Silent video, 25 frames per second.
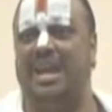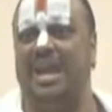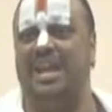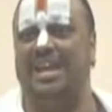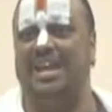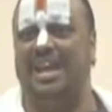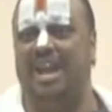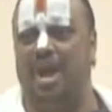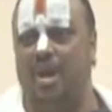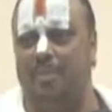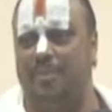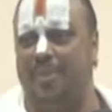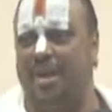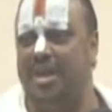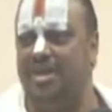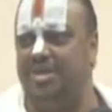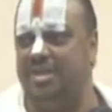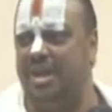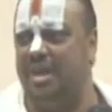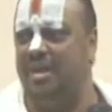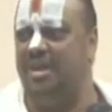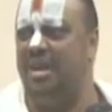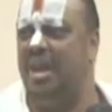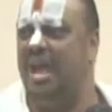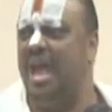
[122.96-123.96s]
or mechanical
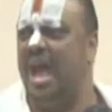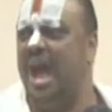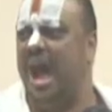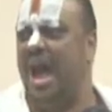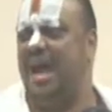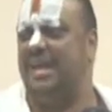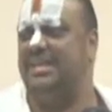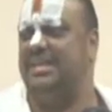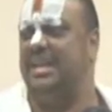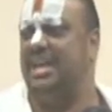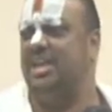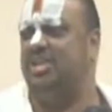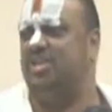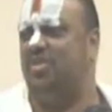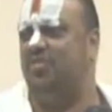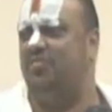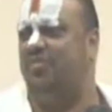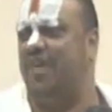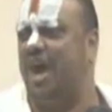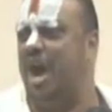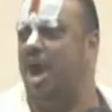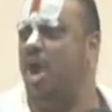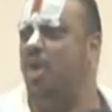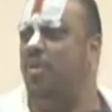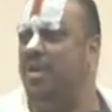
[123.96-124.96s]
operation, at
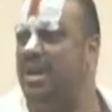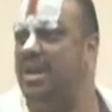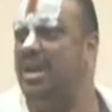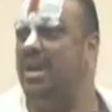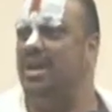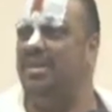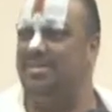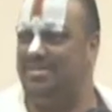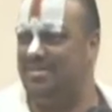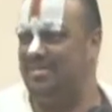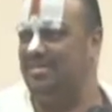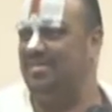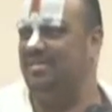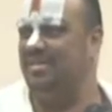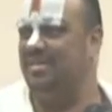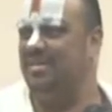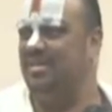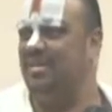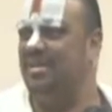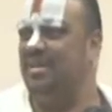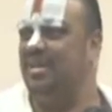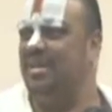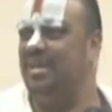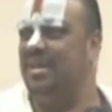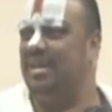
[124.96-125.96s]
least 5 years,
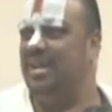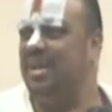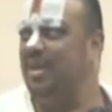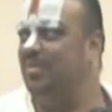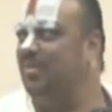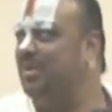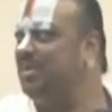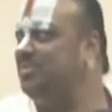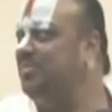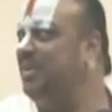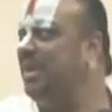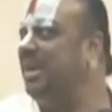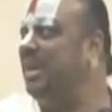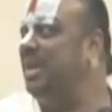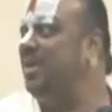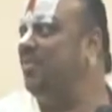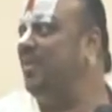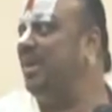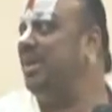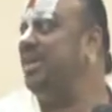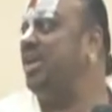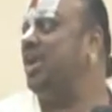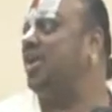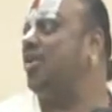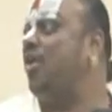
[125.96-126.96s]
he must
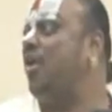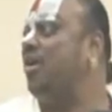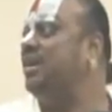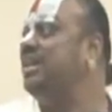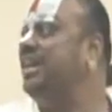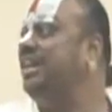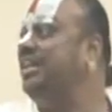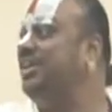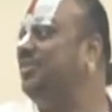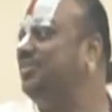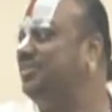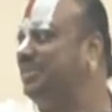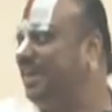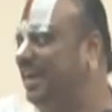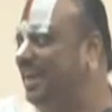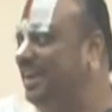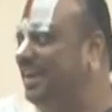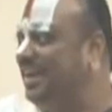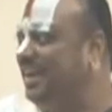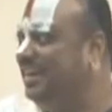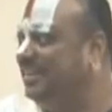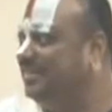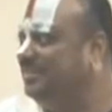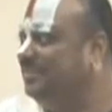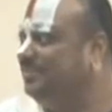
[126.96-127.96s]
be given a cognitive
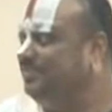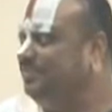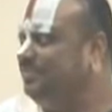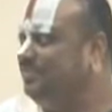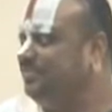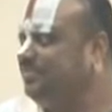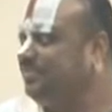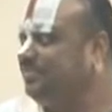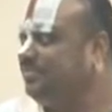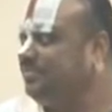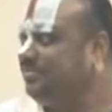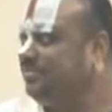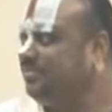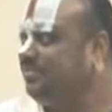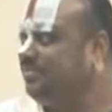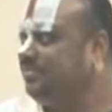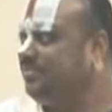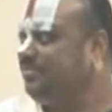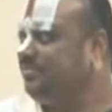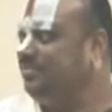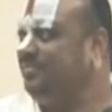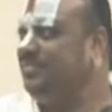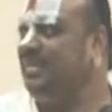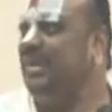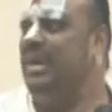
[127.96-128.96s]
training.
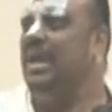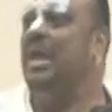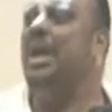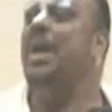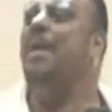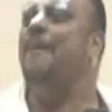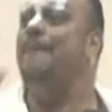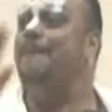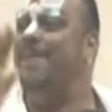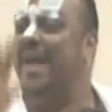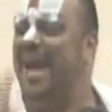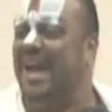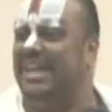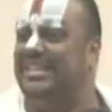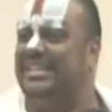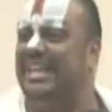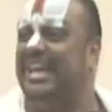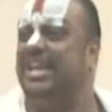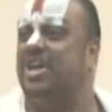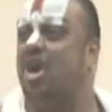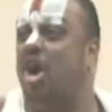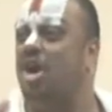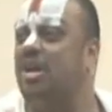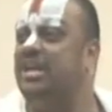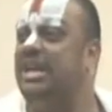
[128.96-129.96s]

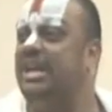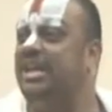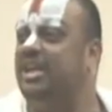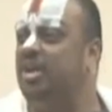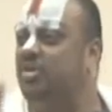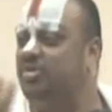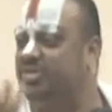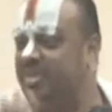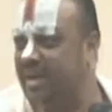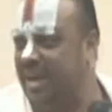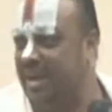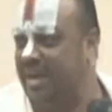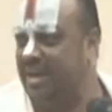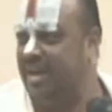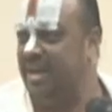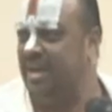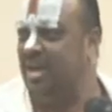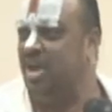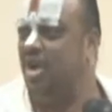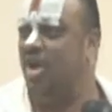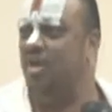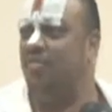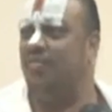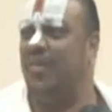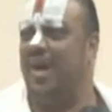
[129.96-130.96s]
Basic cognitive
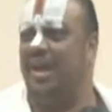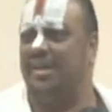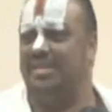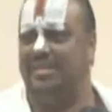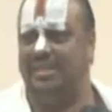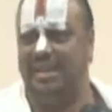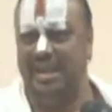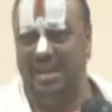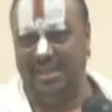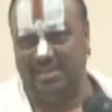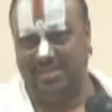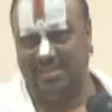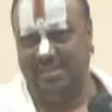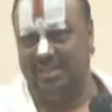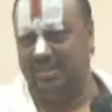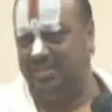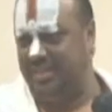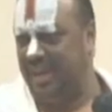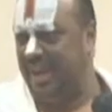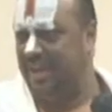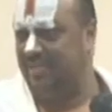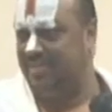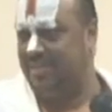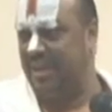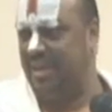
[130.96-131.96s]
training for
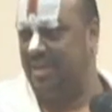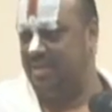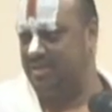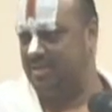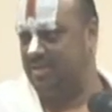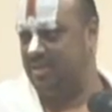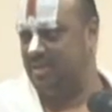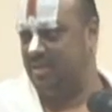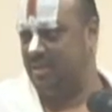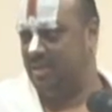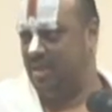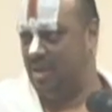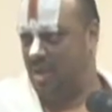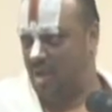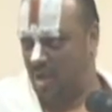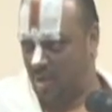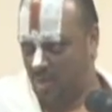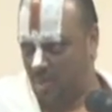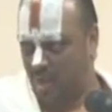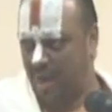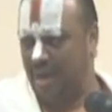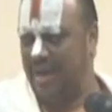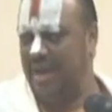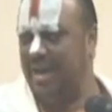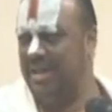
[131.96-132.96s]
three things.
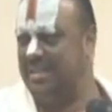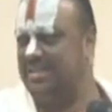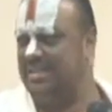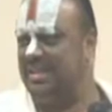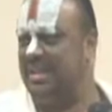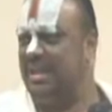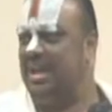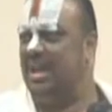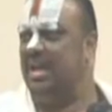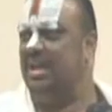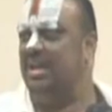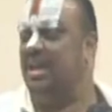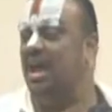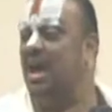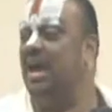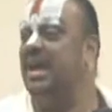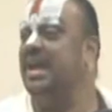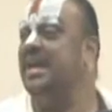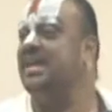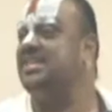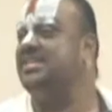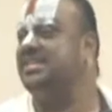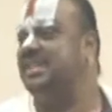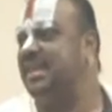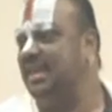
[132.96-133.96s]
One is
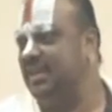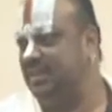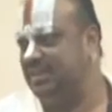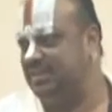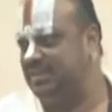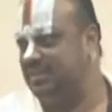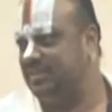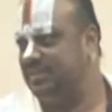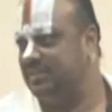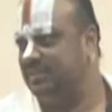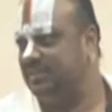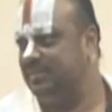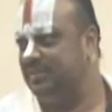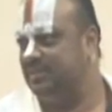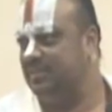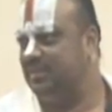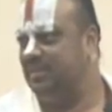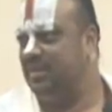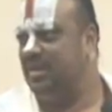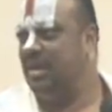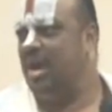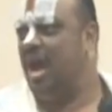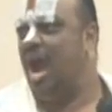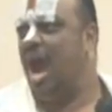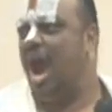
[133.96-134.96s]
learning skills.
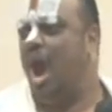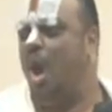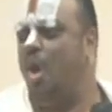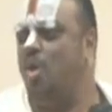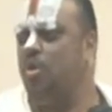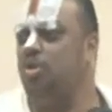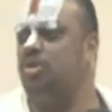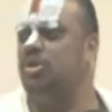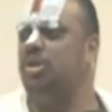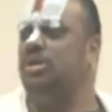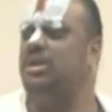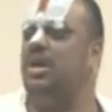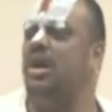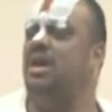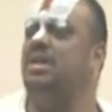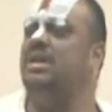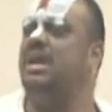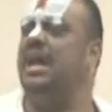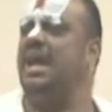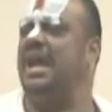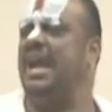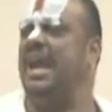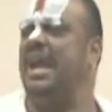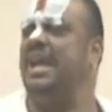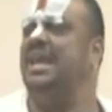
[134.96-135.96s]
How to
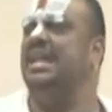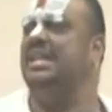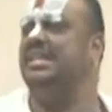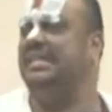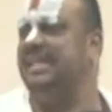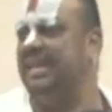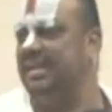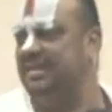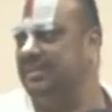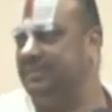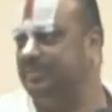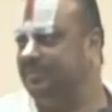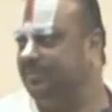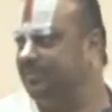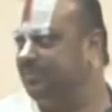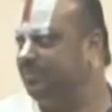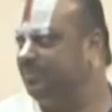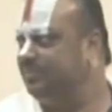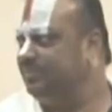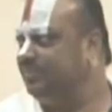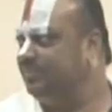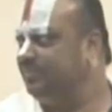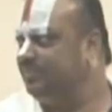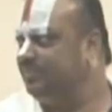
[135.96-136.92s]
learn anything,